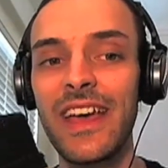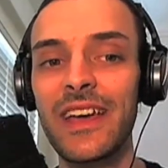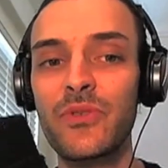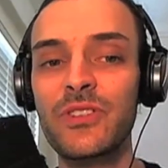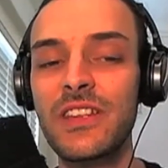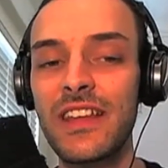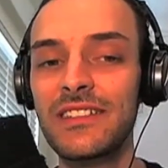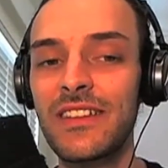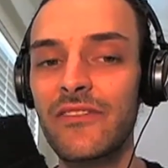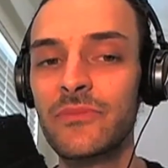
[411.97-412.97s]
and
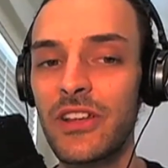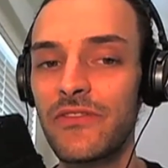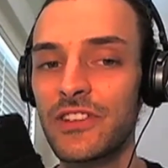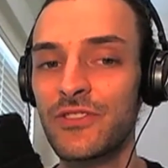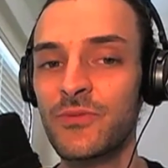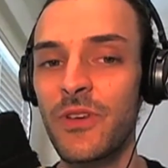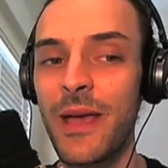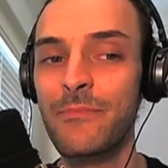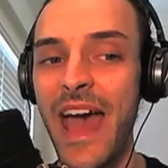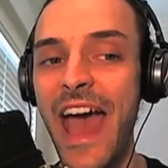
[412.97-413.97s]
presented government officials with
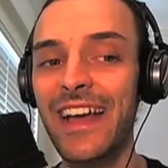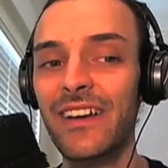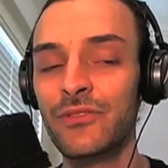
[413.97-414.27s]
a bag